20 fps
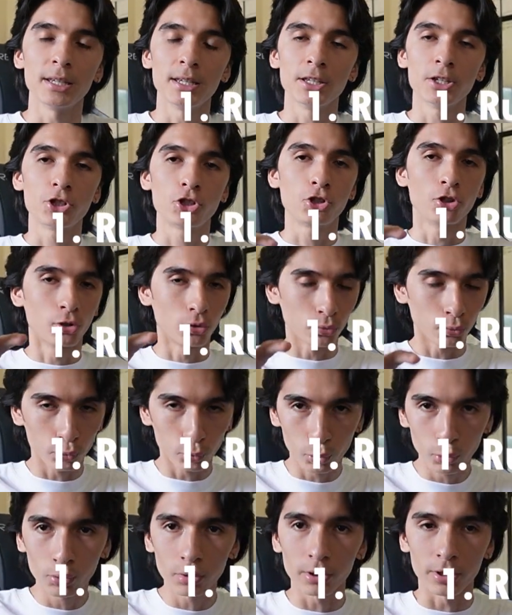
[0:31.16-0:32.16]
is your
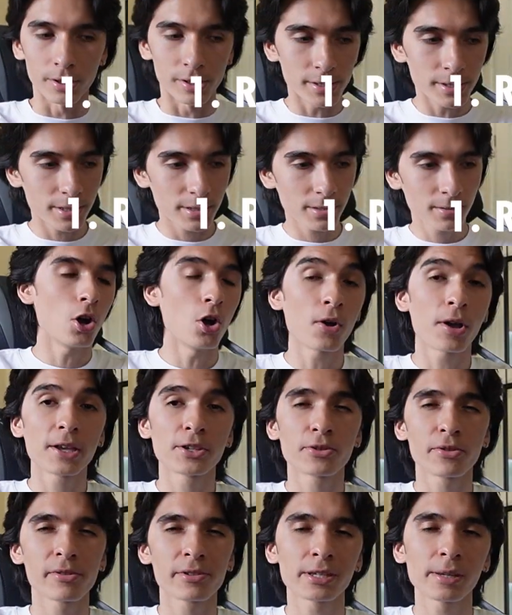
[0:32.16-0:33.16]
rulers. Okay,
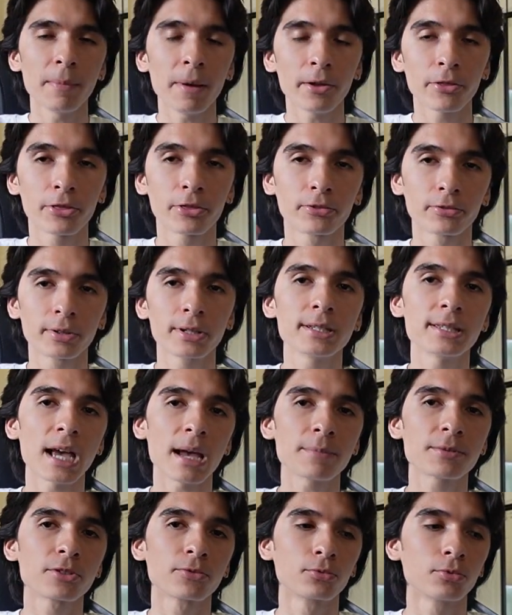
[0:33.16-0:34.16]
so there's about 3
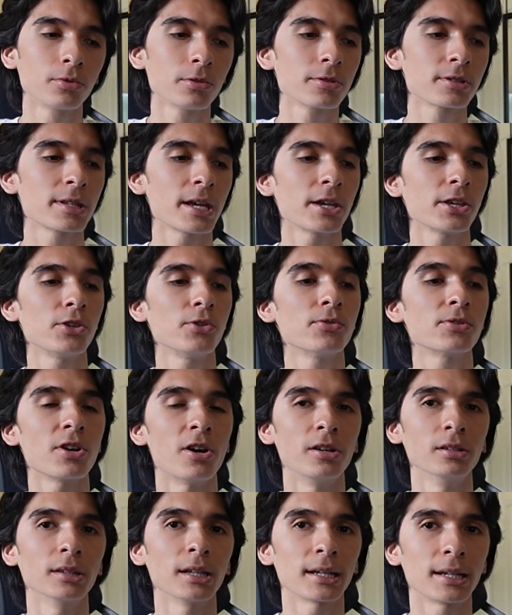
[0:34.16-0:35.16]
types of rulers that I use
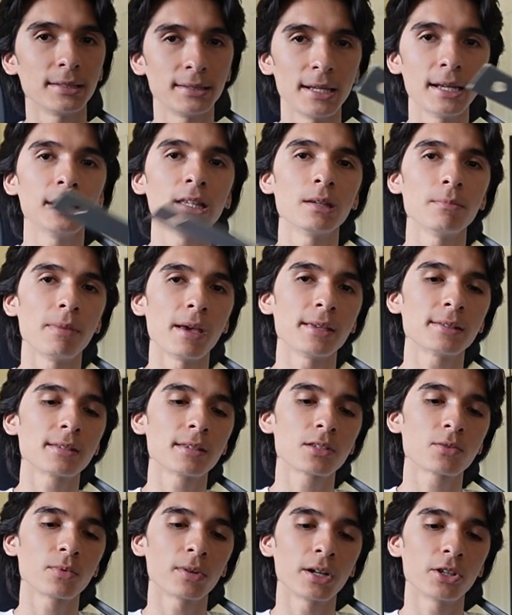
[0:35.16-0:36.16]
on like a daily
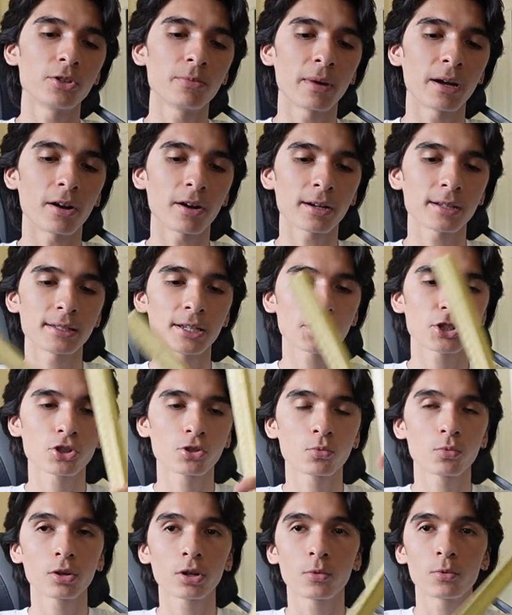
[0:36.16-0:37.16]
basis when I do my
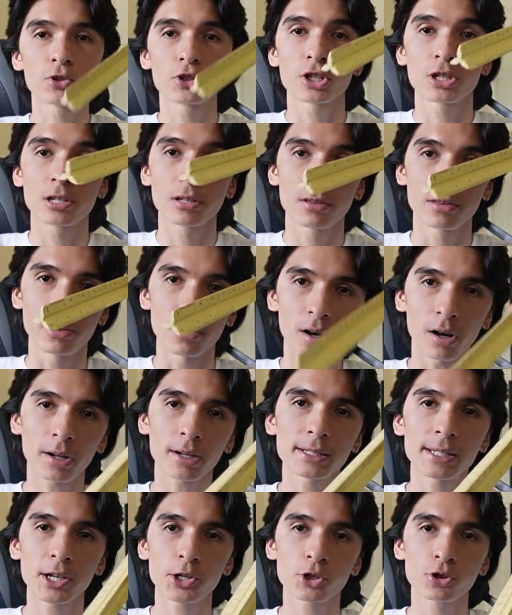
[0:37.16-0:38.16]
architecture work, which is the
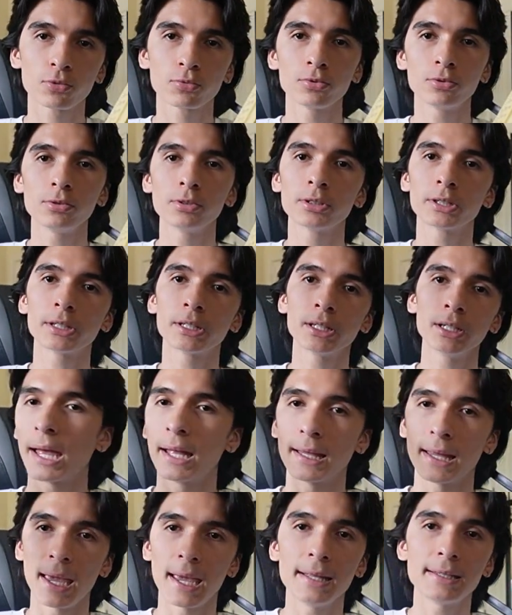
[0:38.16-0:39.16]
architecture ruler,
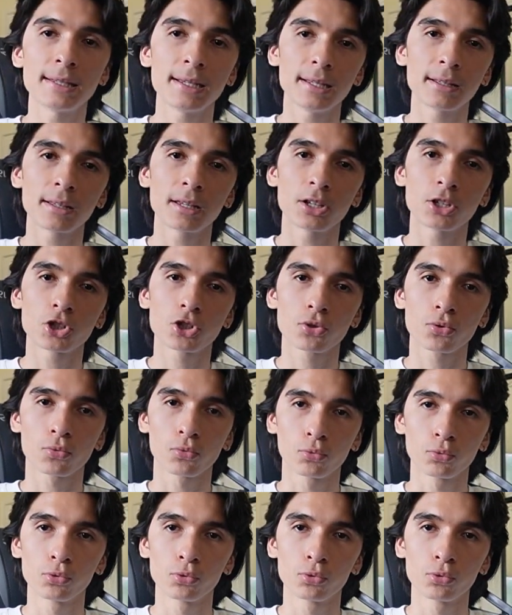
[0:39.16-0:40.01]
an 18-inch